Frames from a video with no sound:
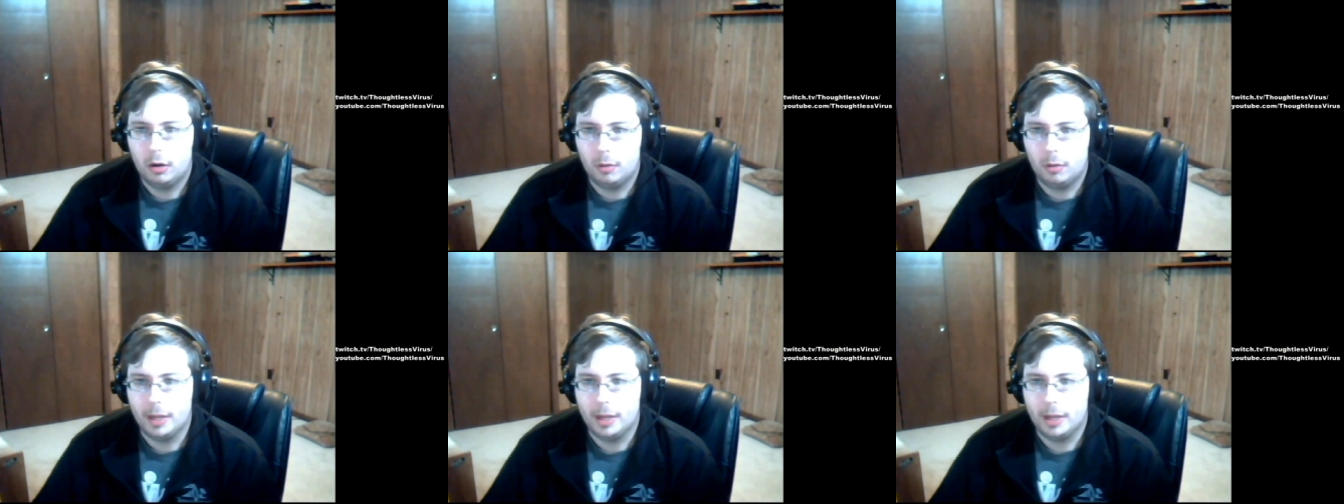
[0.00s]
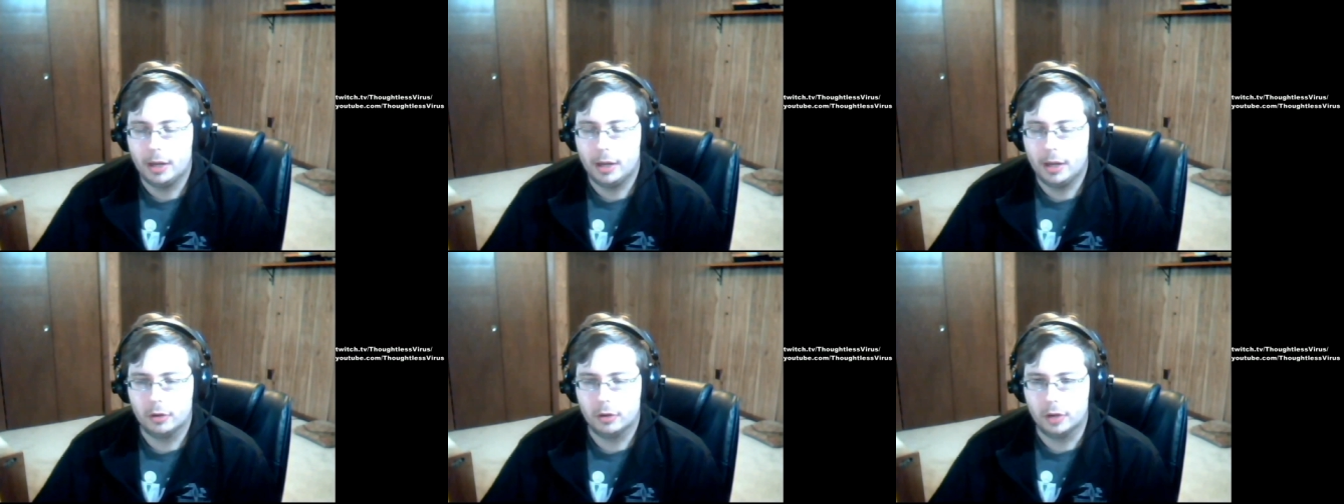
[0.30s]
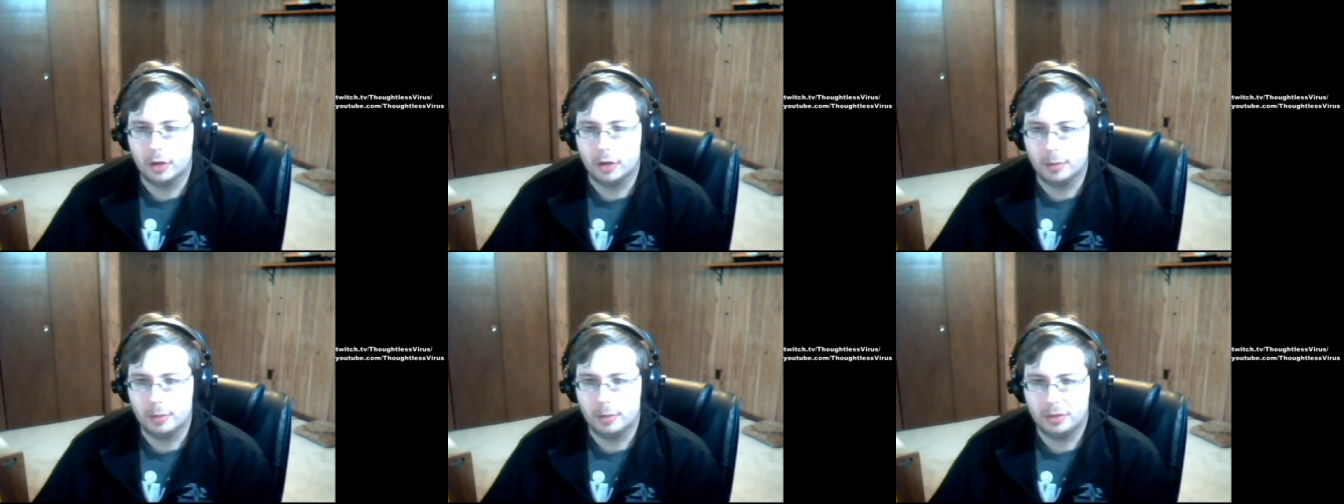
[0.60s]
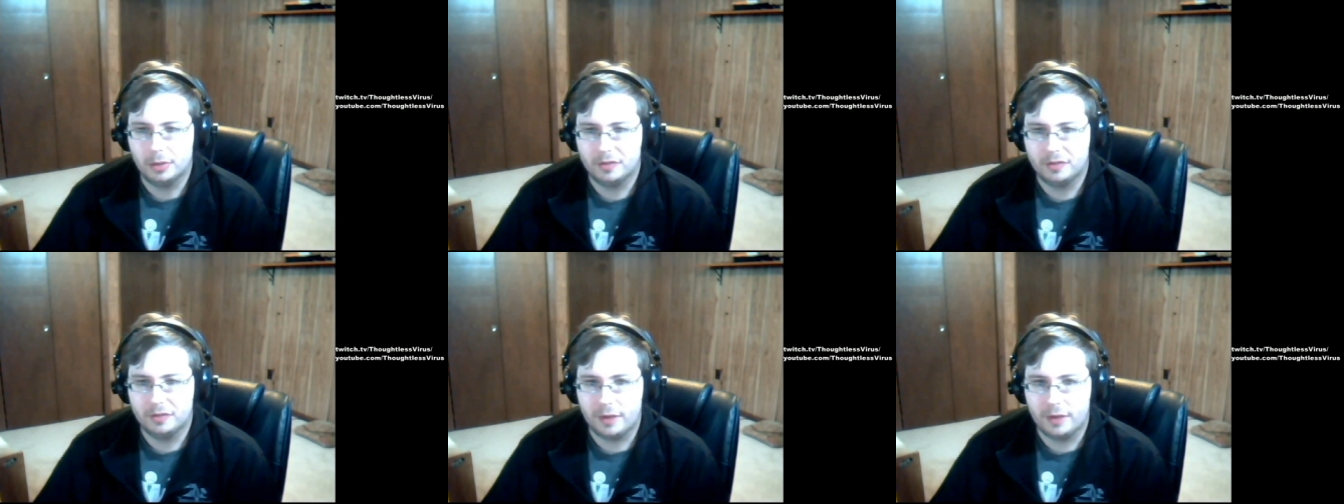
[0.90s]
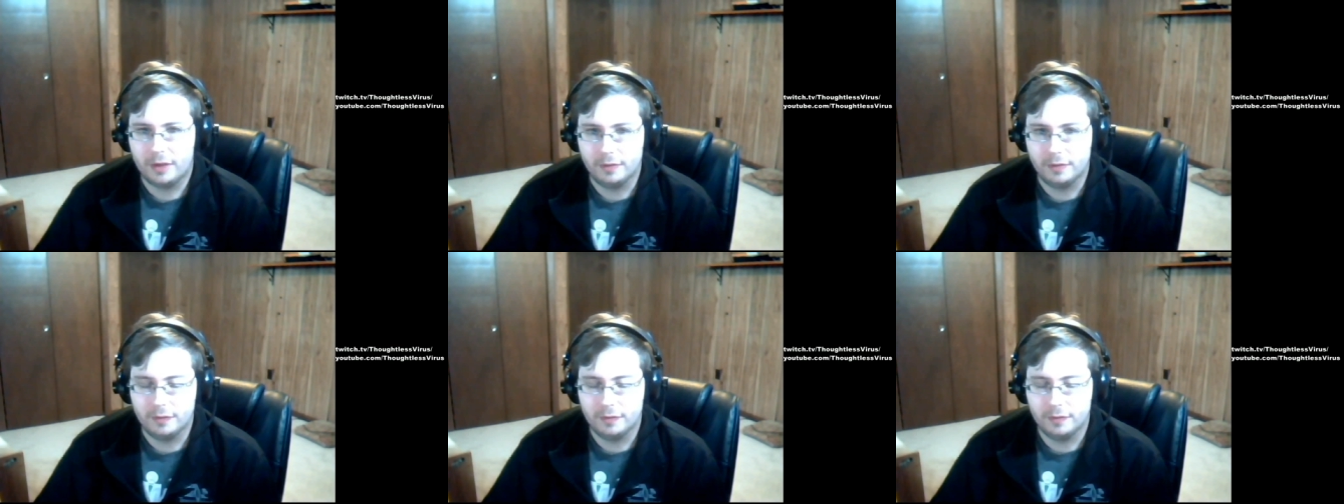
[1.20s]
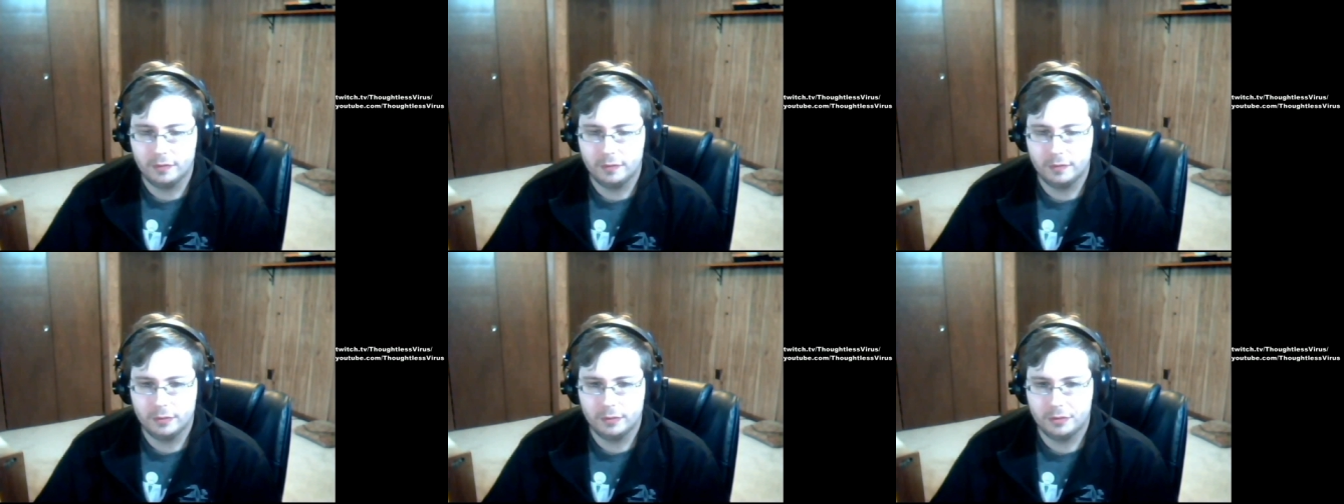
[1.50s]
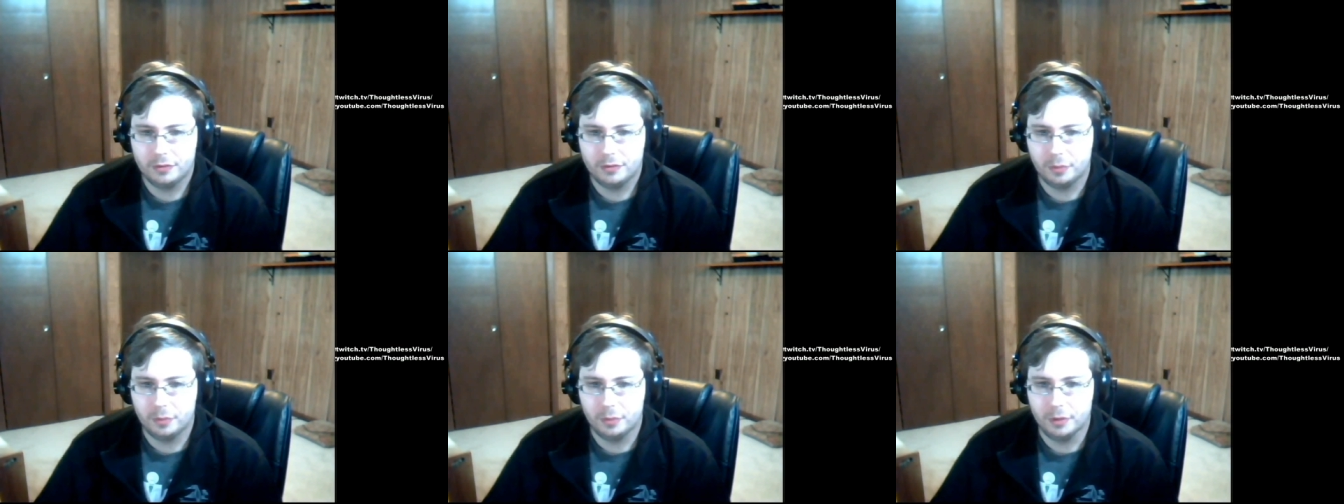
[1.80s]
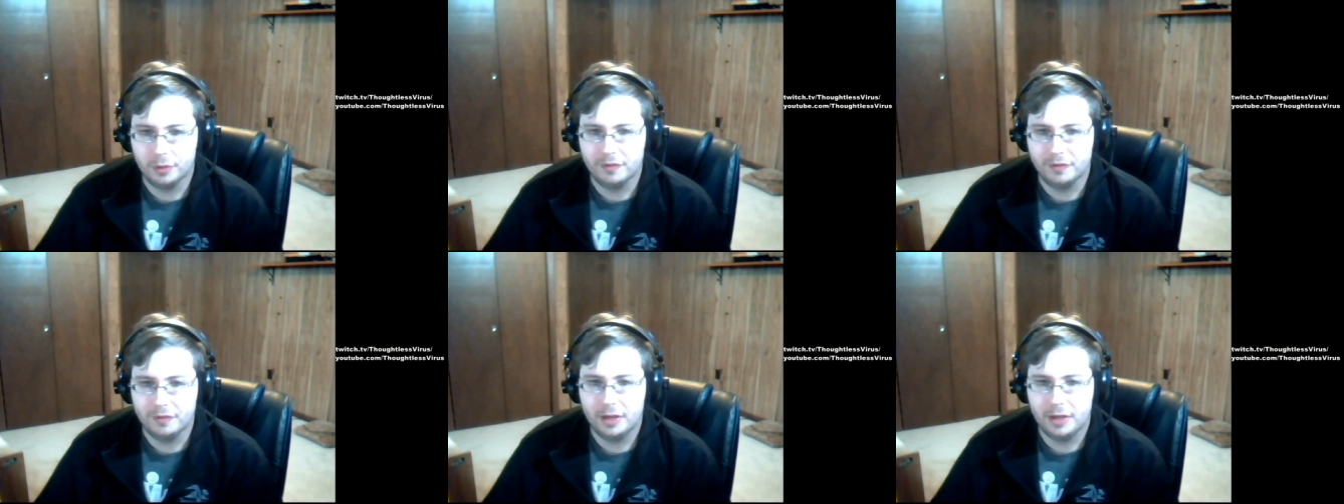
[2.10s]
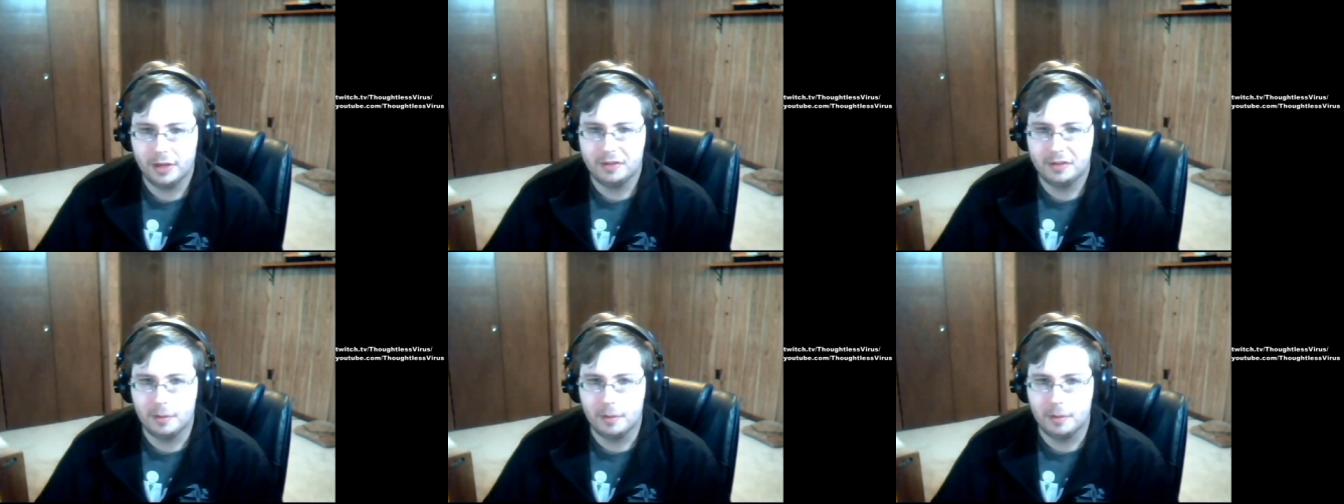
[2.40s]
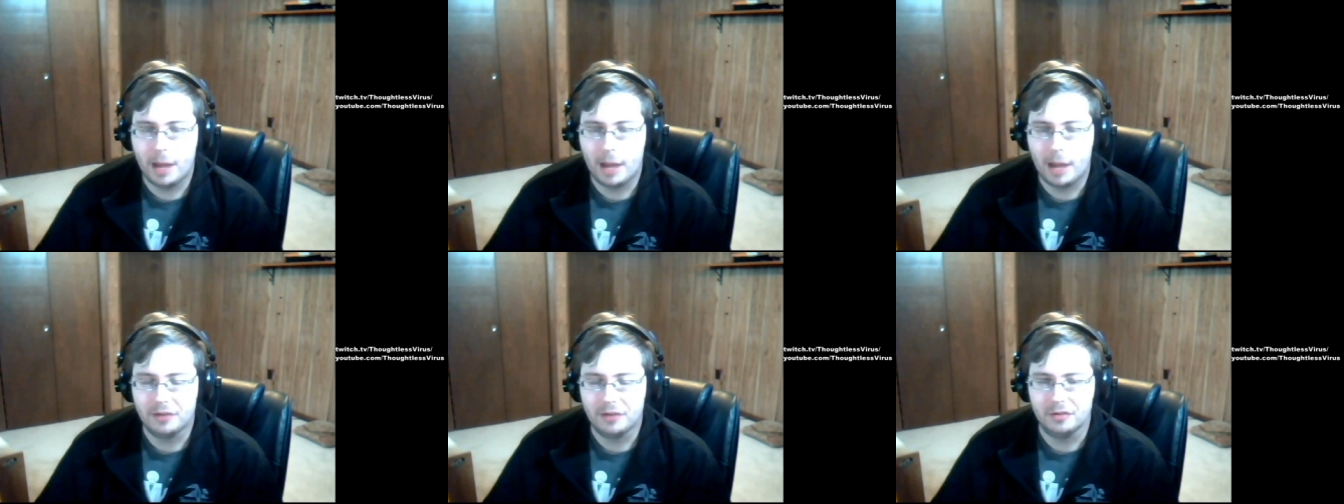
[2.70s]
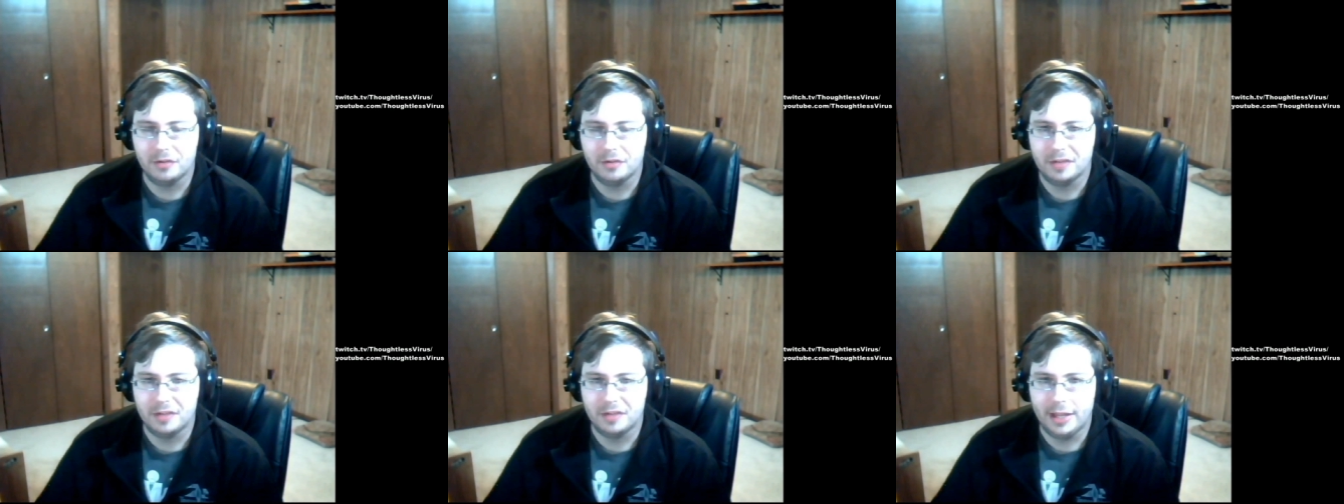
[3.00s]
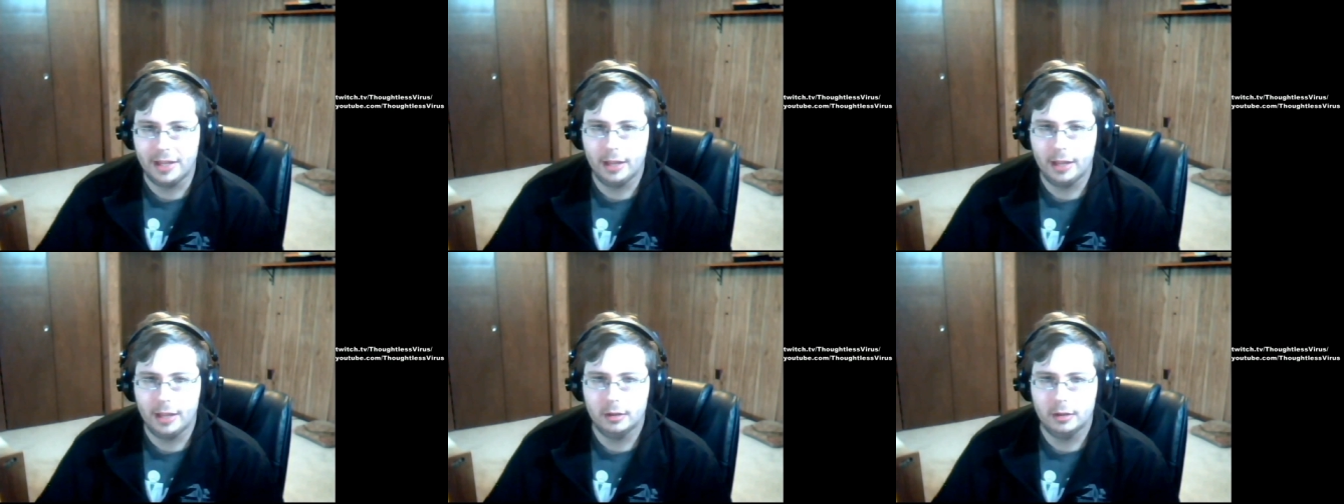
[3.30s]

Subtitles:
my character got a +5 sword of instant monster slaying.